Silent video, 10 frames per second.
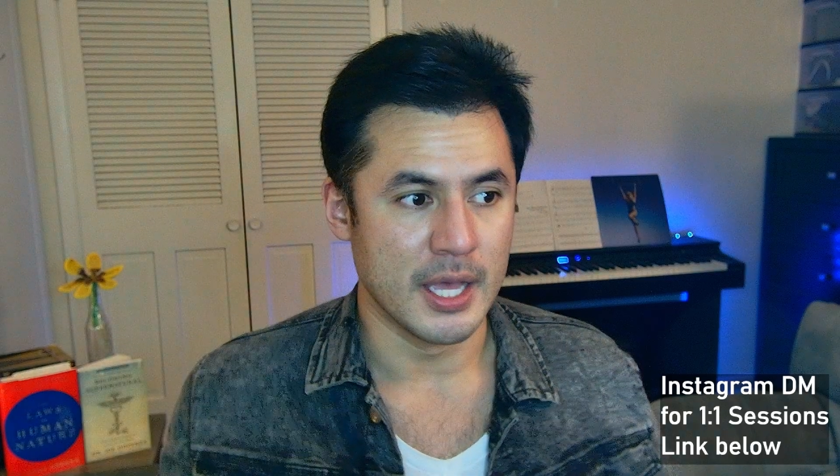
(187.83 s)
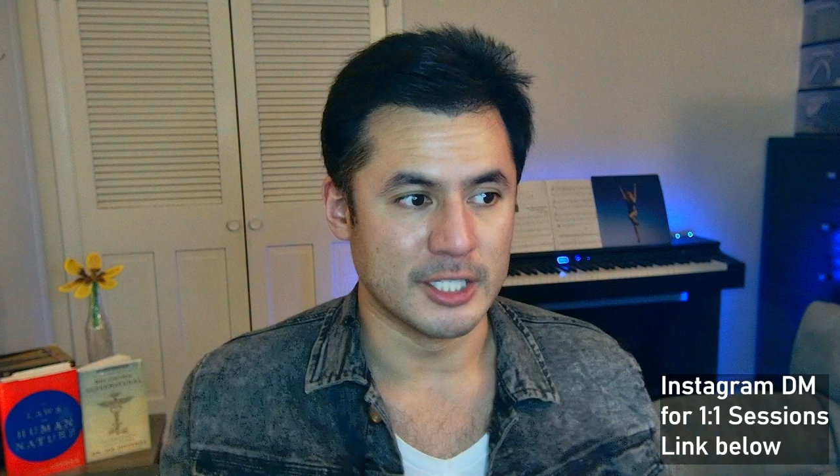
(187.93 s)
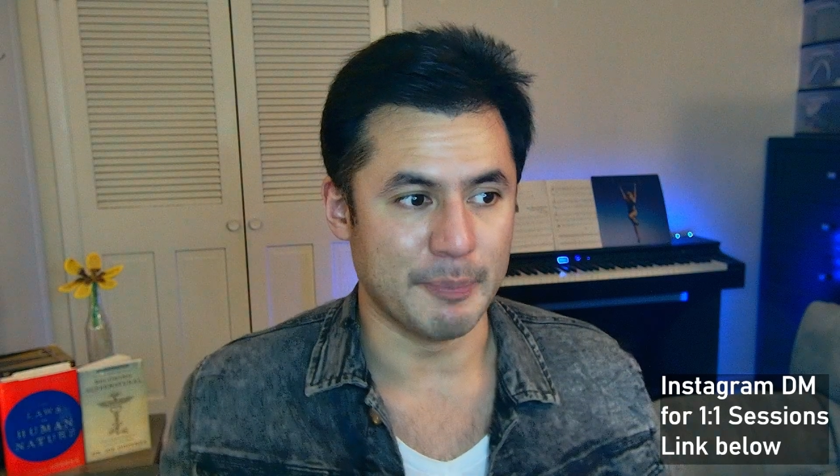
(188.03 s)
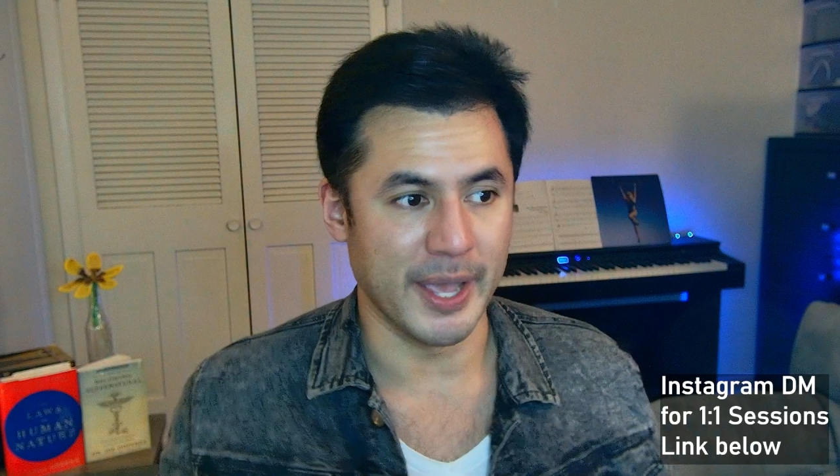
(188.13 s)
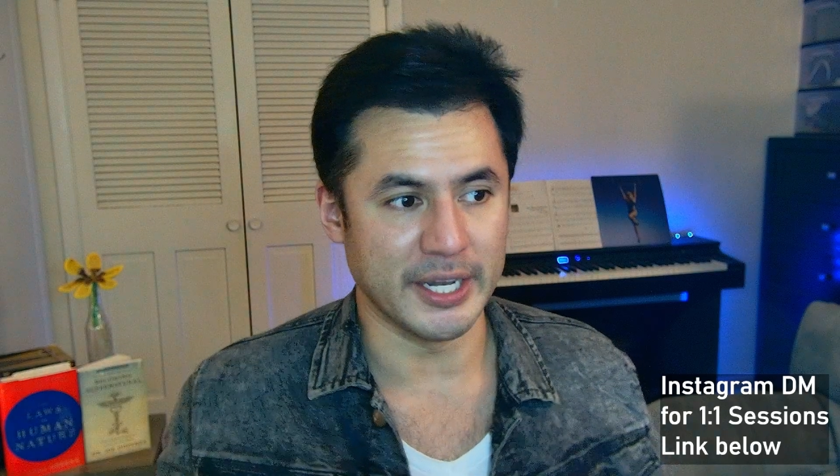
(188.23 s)

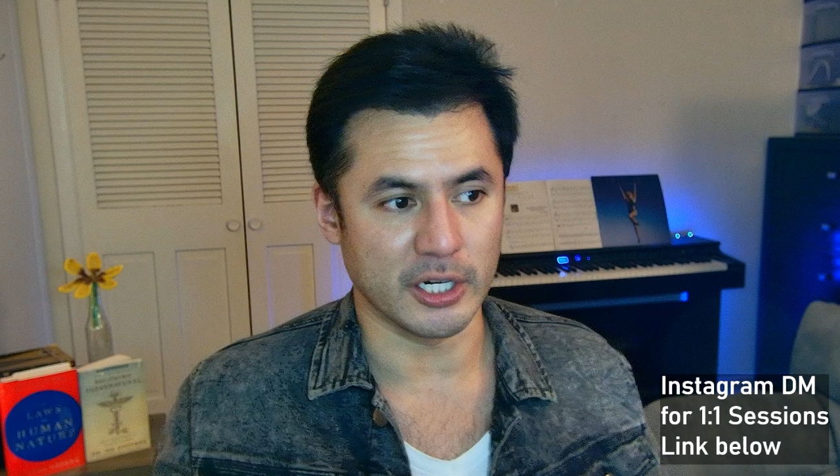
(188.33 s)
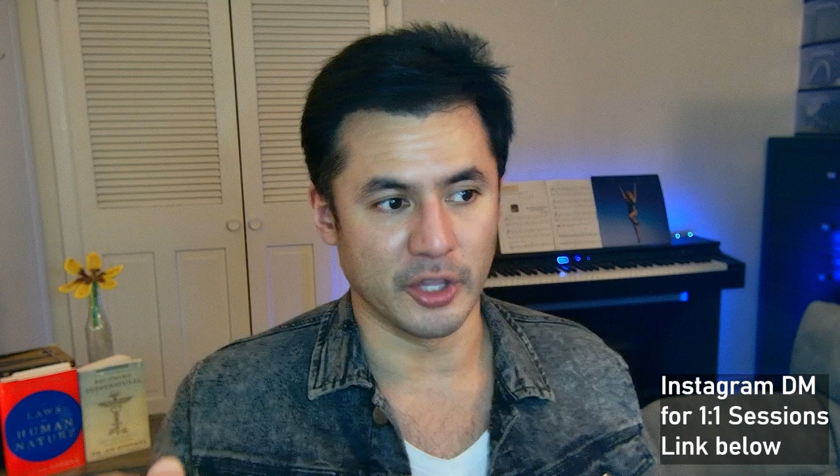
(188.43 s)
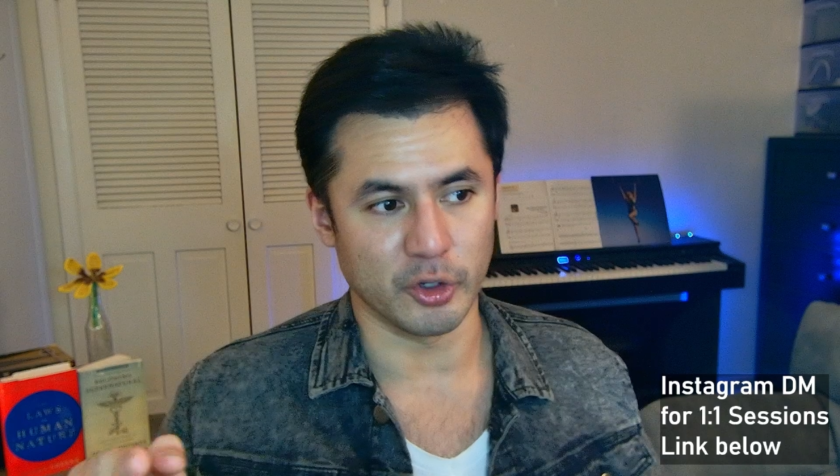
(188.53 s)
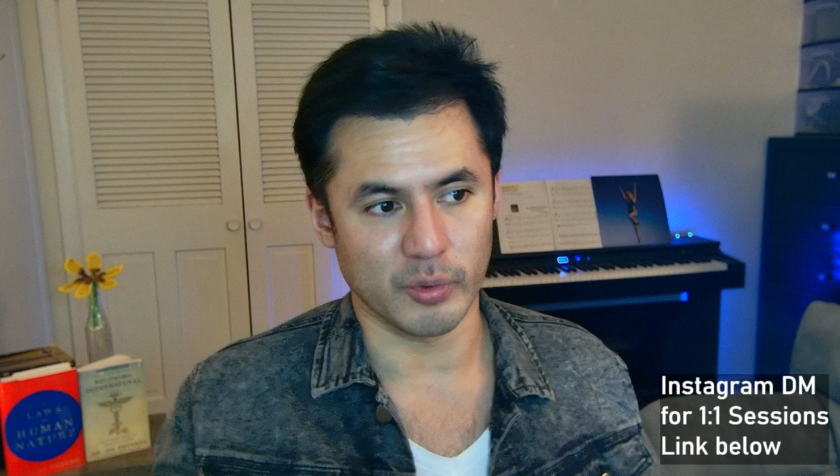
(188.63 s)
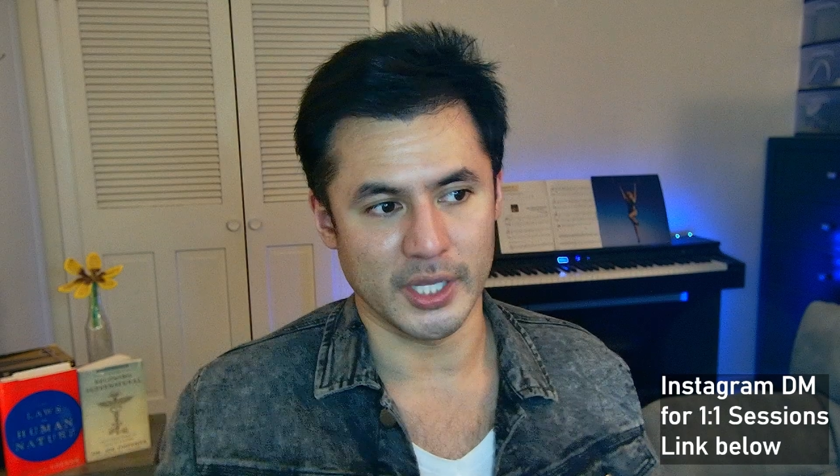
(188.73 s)
depending on
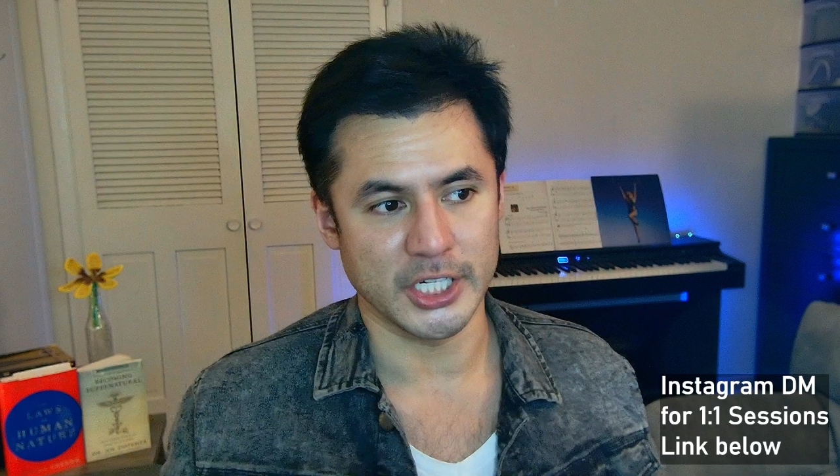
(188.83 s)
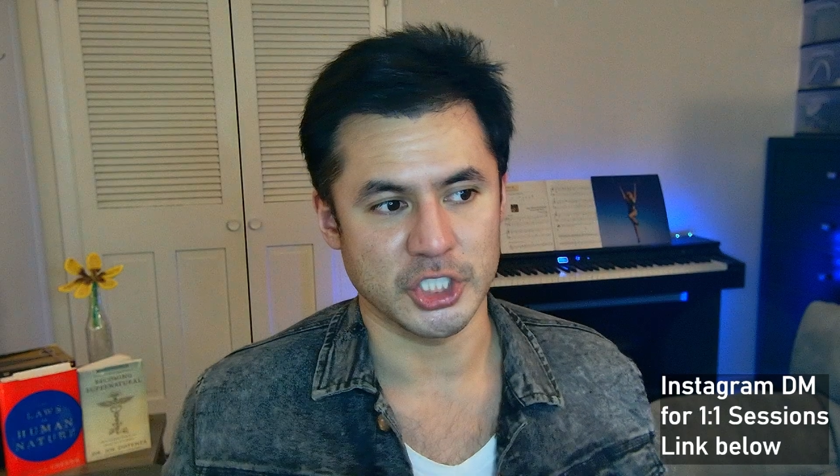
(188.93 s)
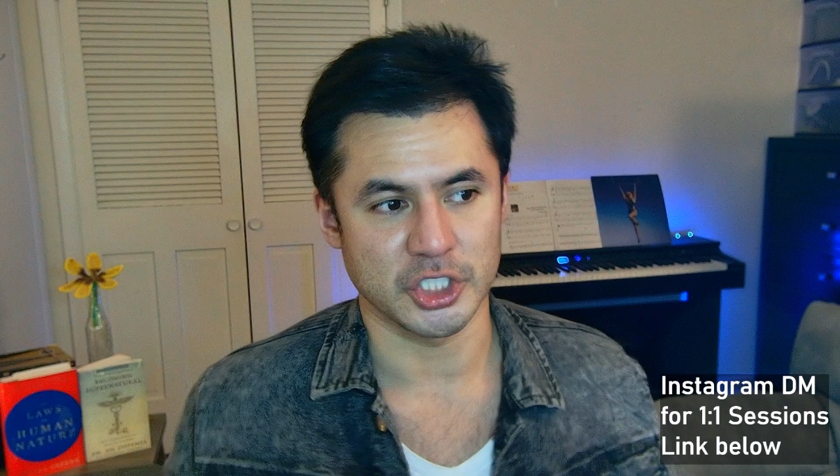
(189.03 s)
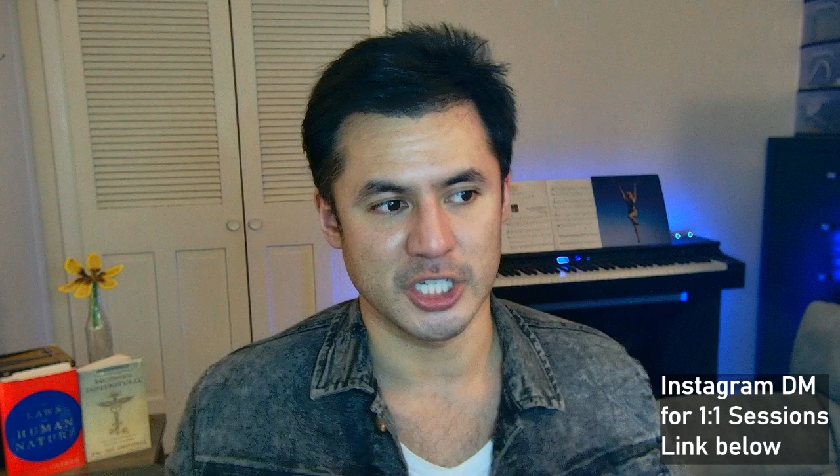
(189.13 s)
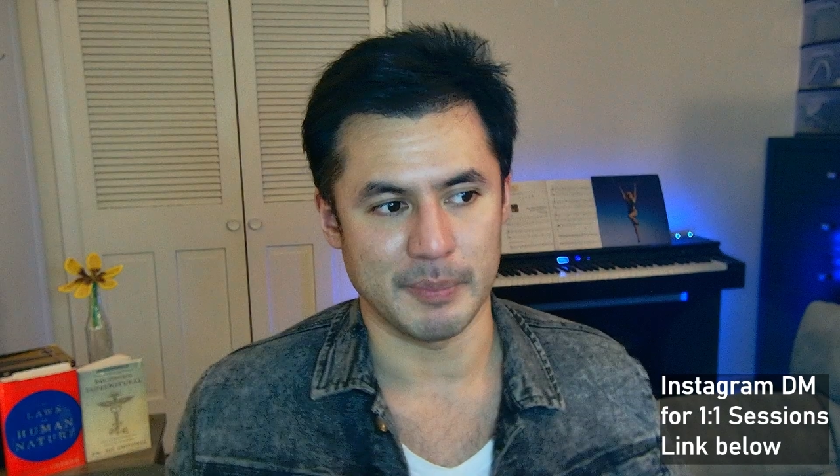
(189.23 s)
the
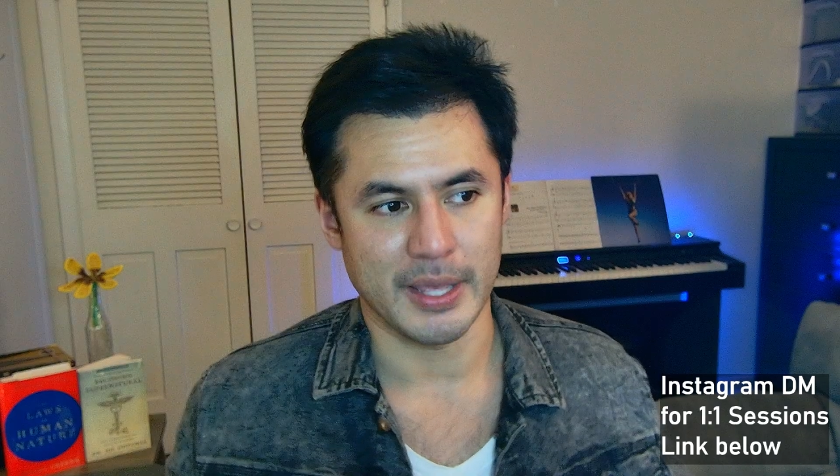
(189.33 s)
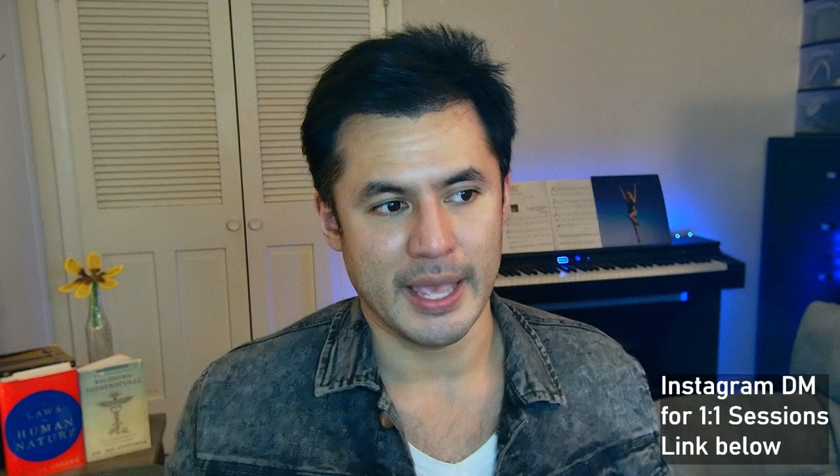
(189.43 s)
relationship.